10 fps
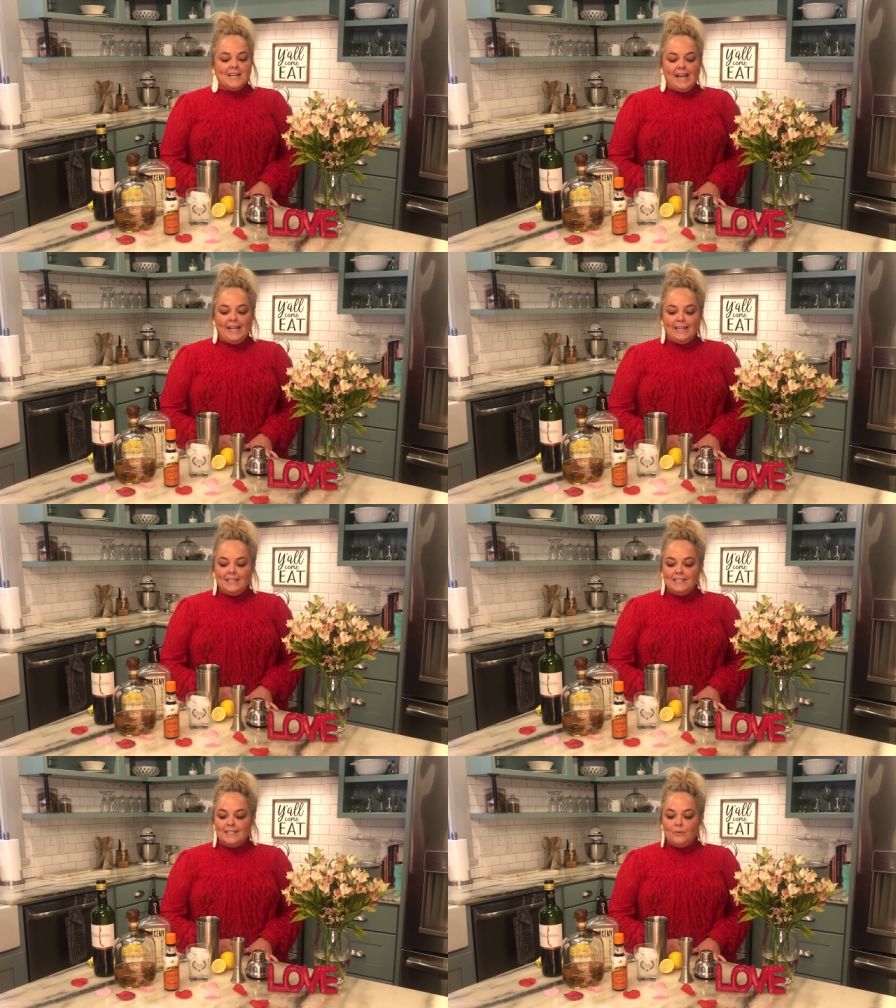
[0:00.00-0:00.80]

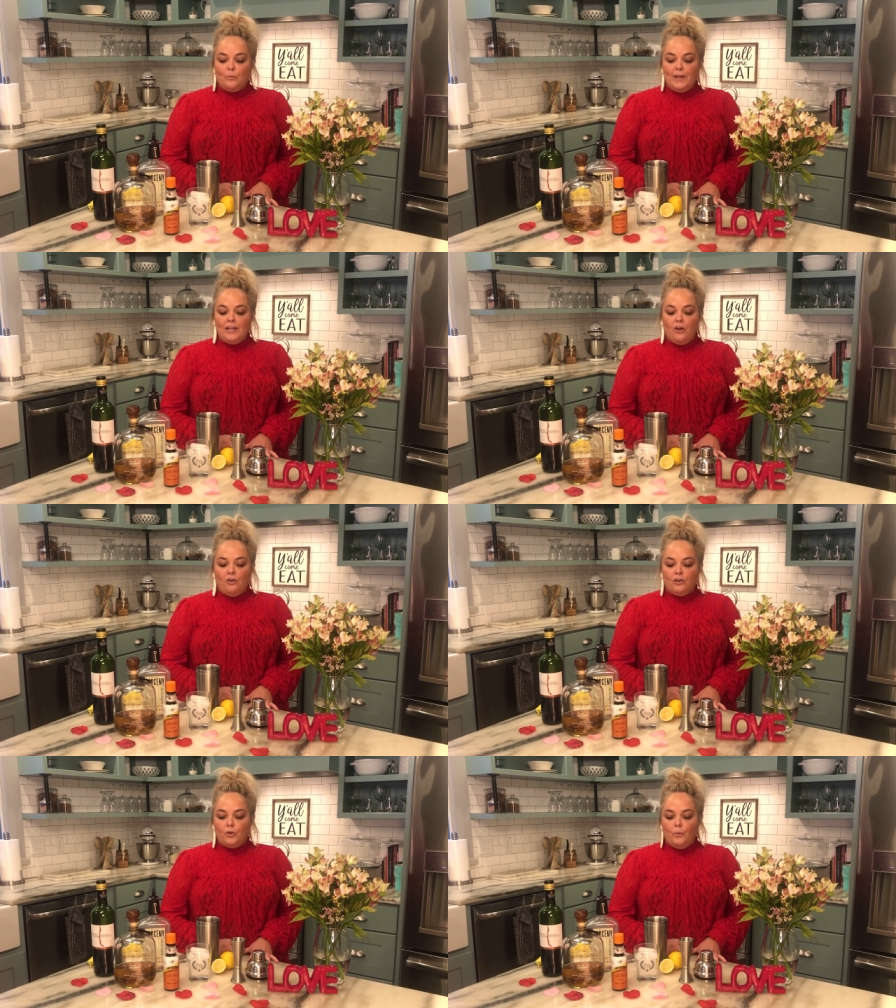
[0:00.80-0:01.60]
And we
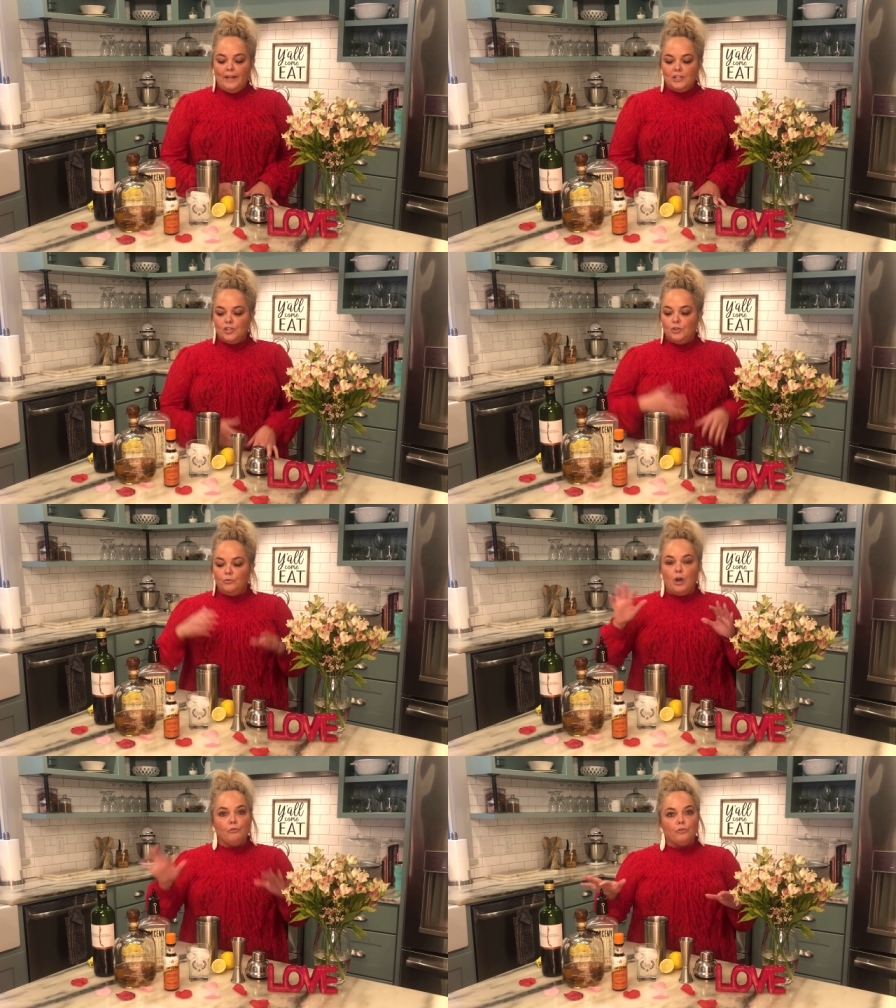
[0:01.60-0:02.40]
are going to
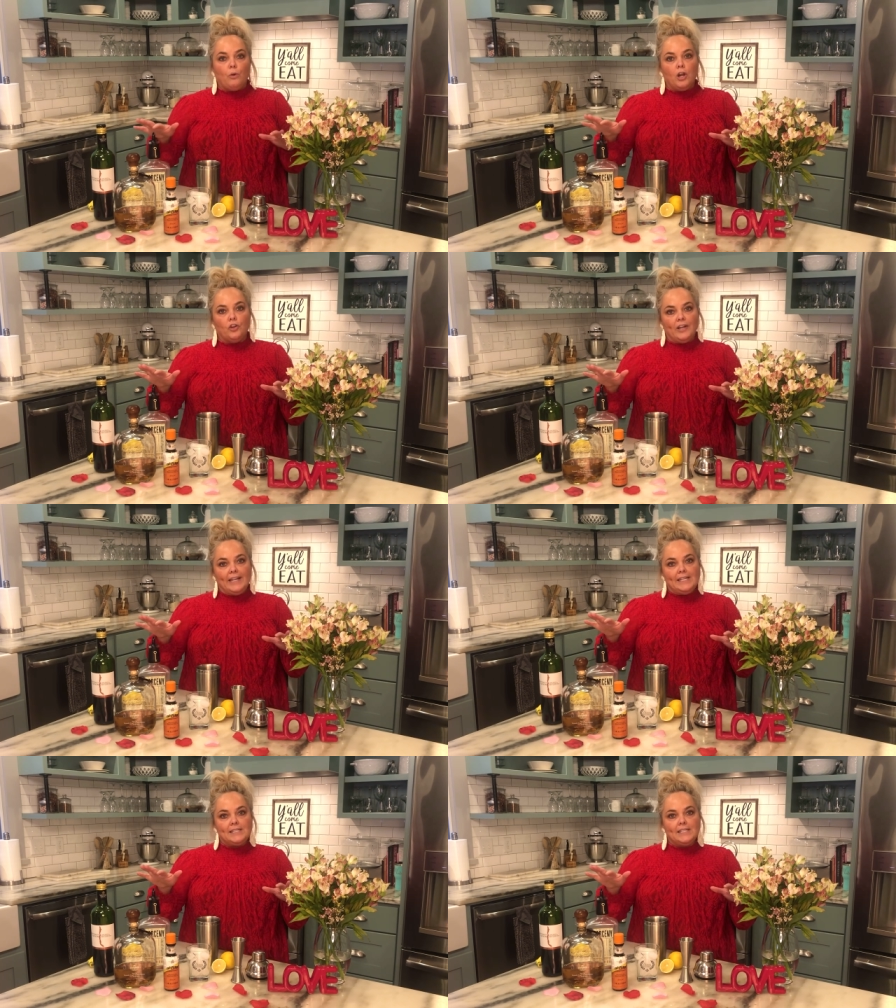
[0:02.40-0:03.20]
go through our
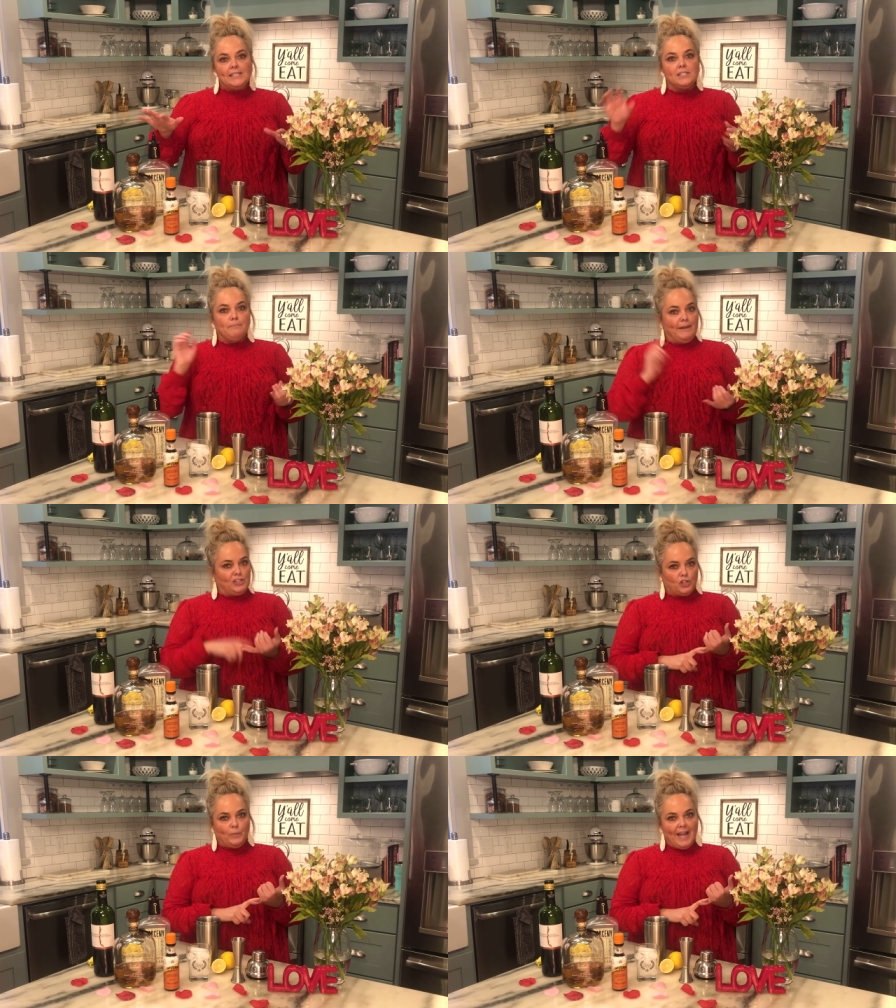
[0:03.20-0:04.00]
ingredients list, make
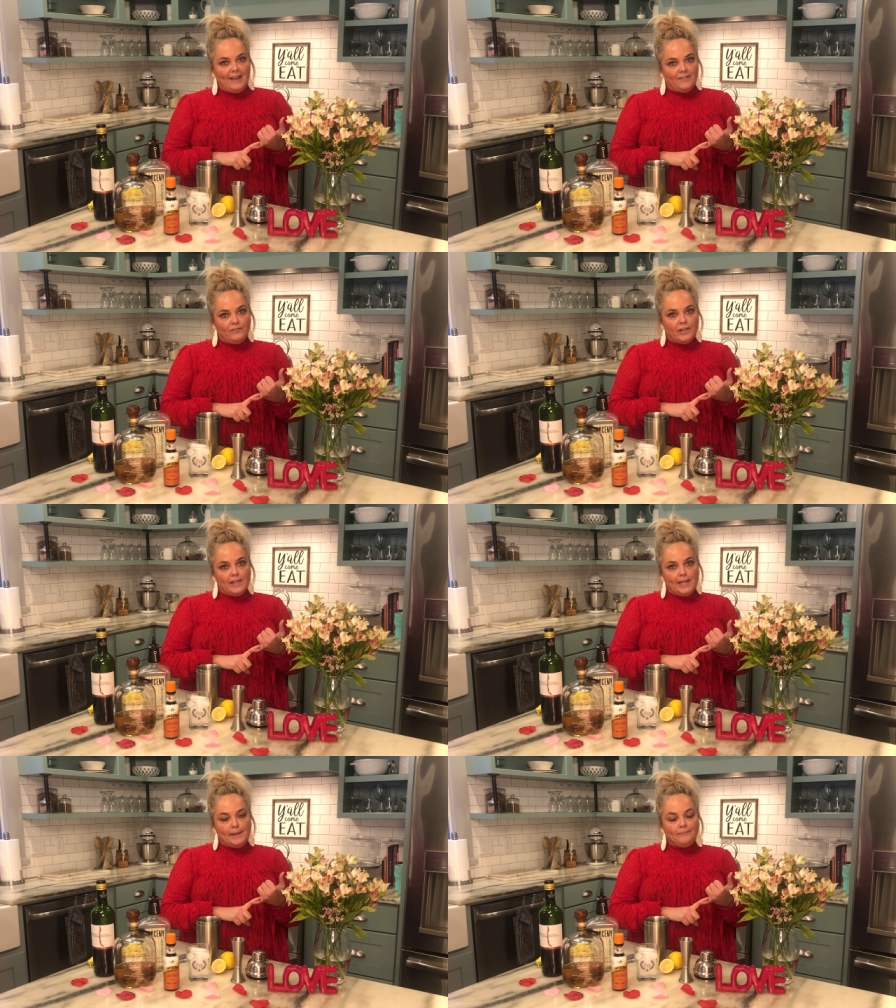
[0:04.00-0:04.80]
sure we have
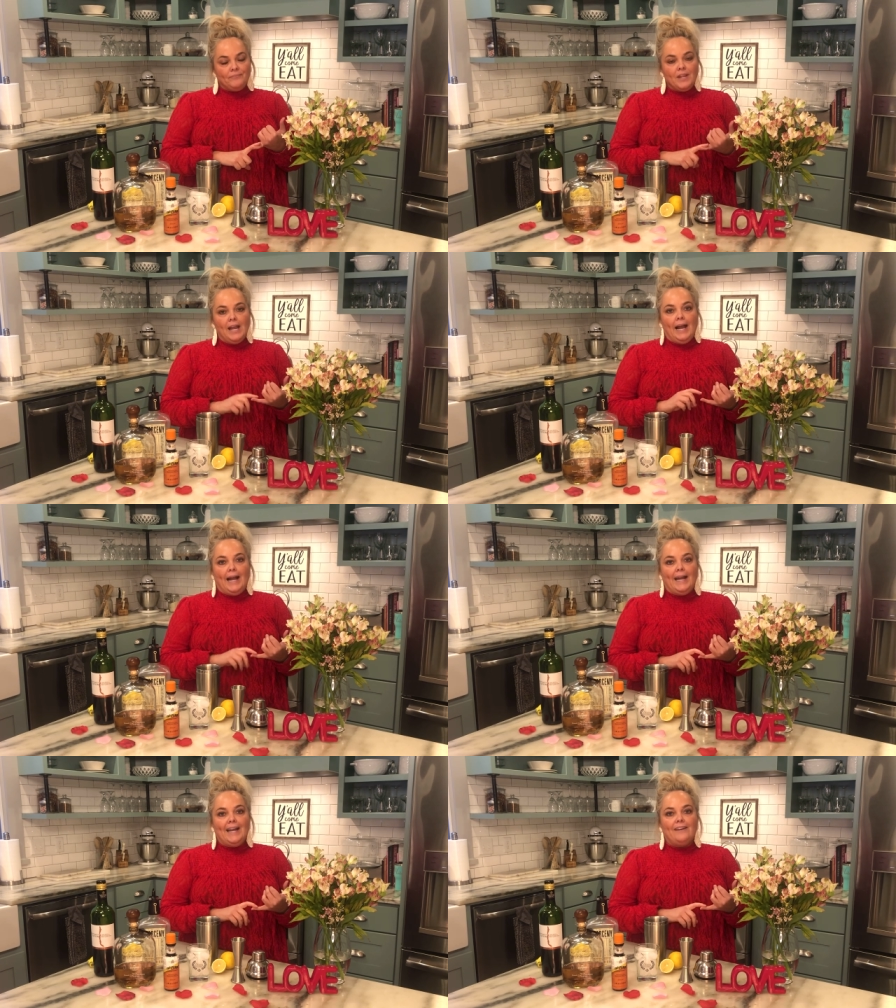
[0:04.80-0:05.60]
everything. I
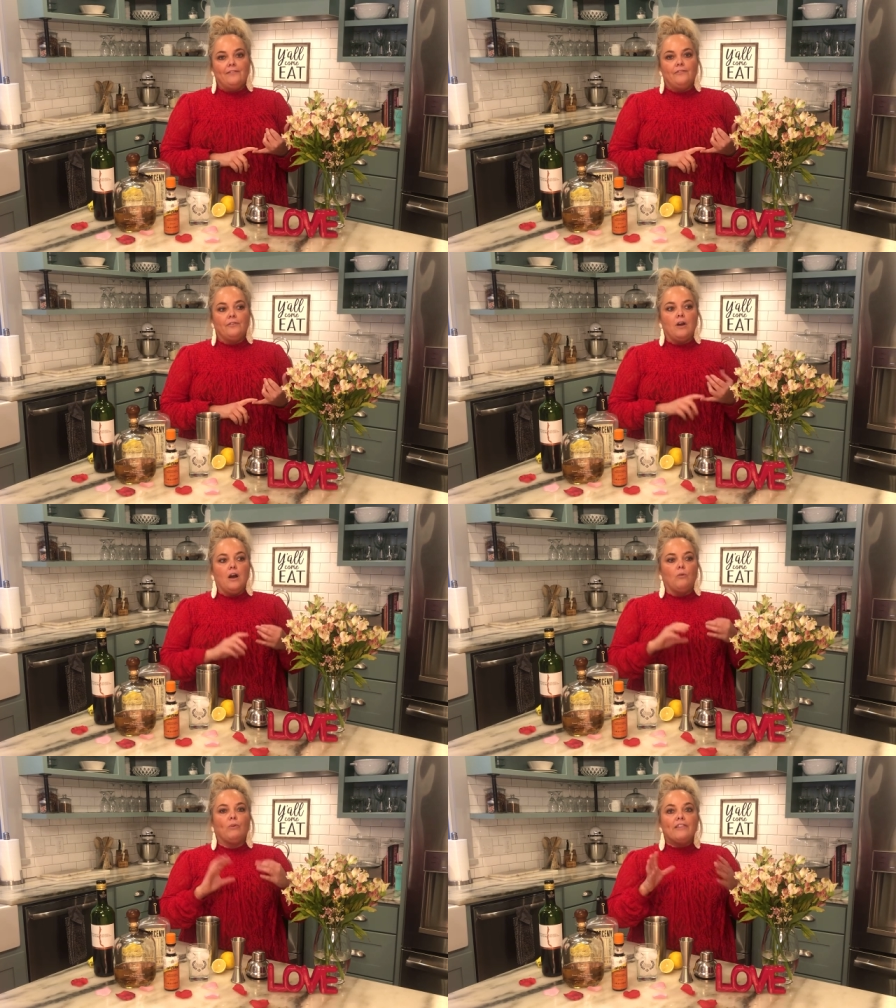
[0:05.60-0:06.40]
have
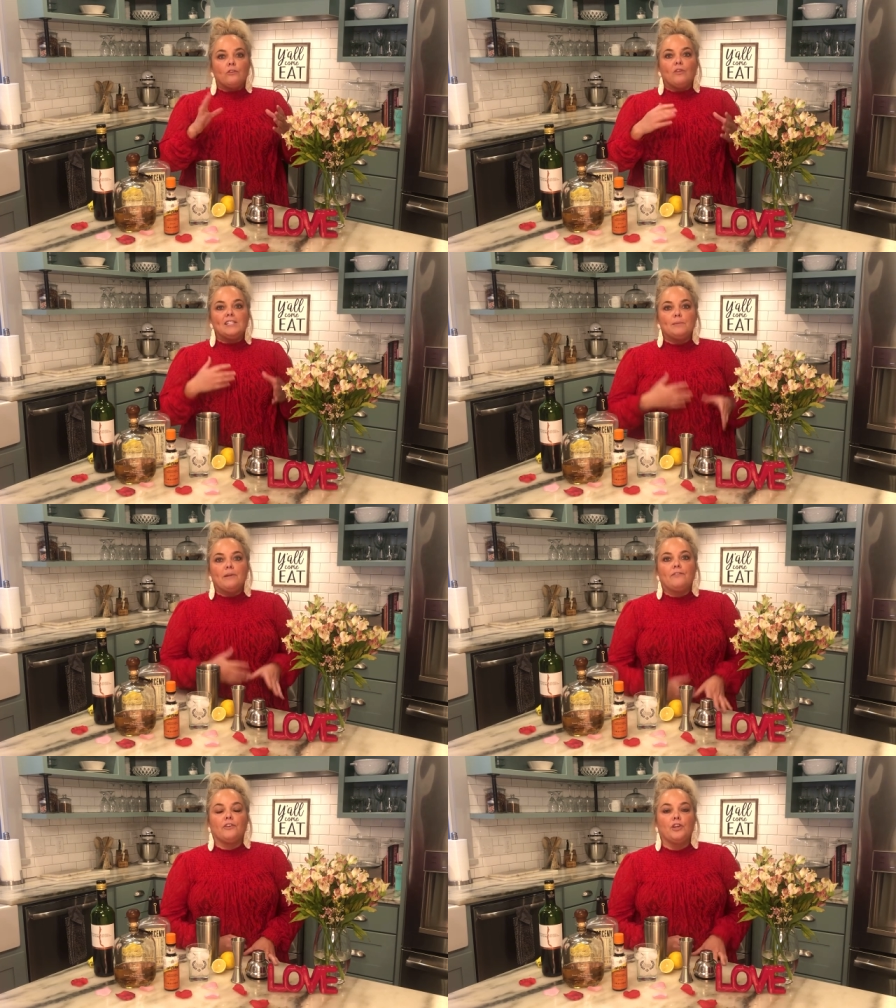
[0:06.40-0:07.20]
uh, written the recipe
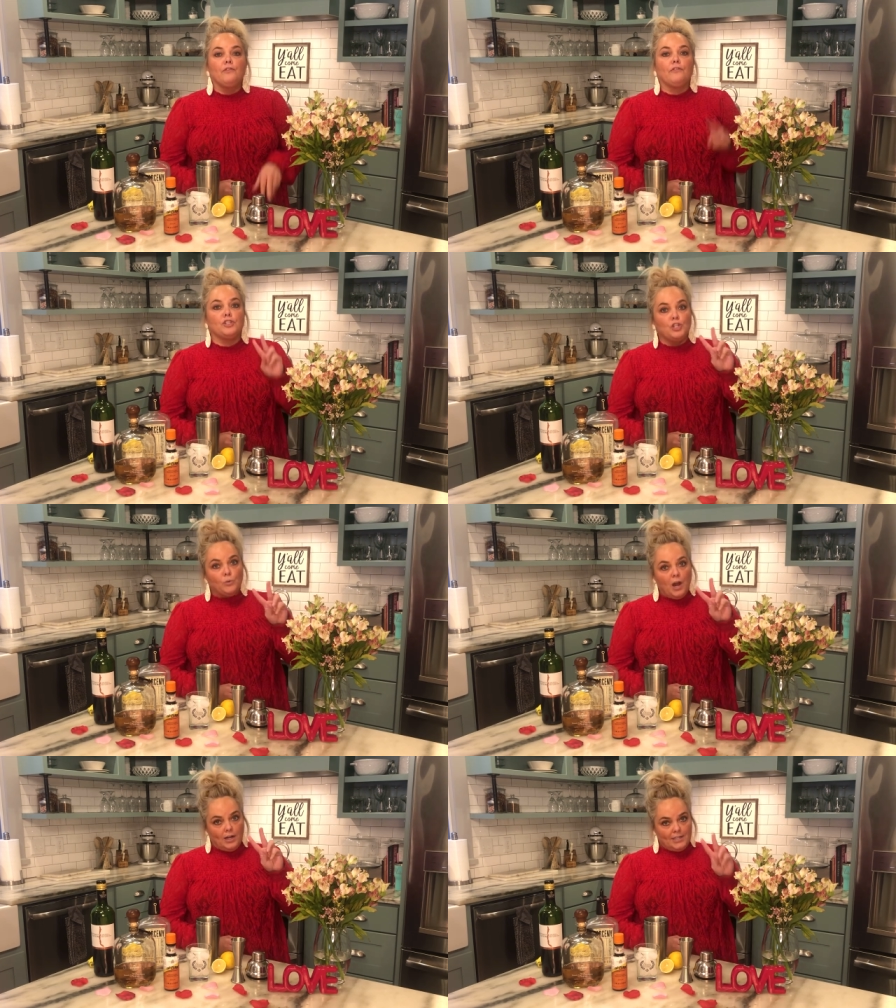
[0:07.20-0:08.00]
for you for two
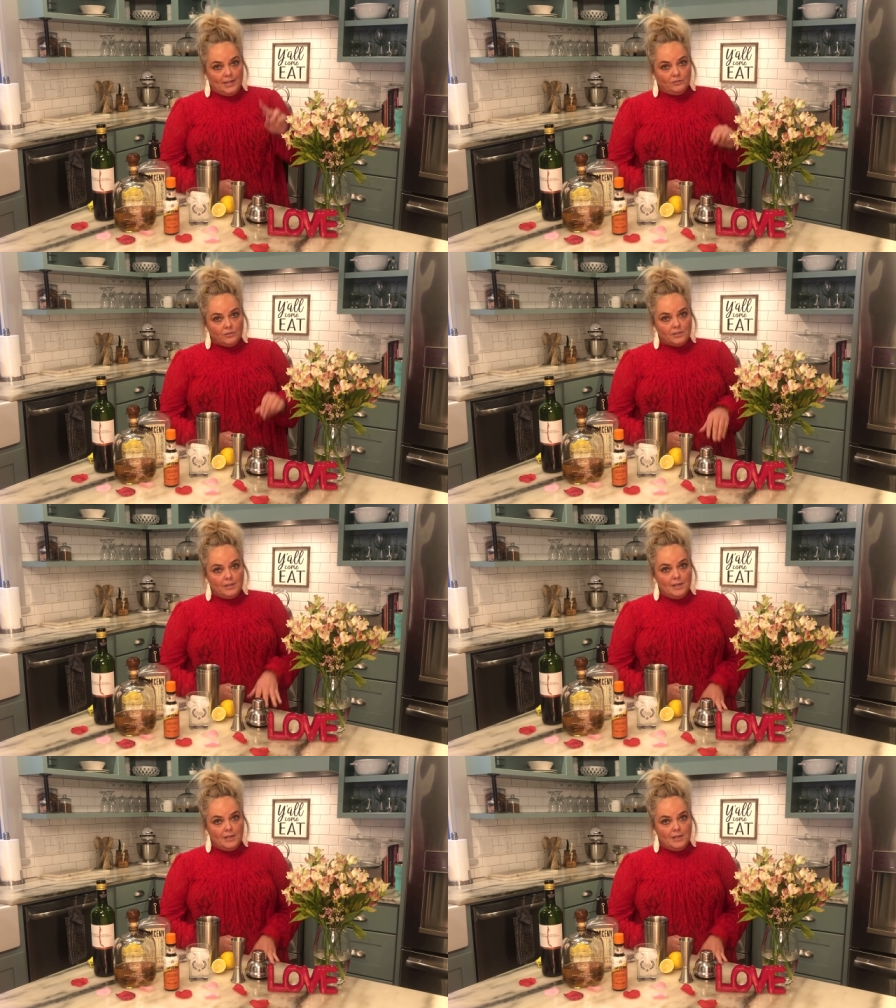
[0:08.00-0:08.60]
cocktails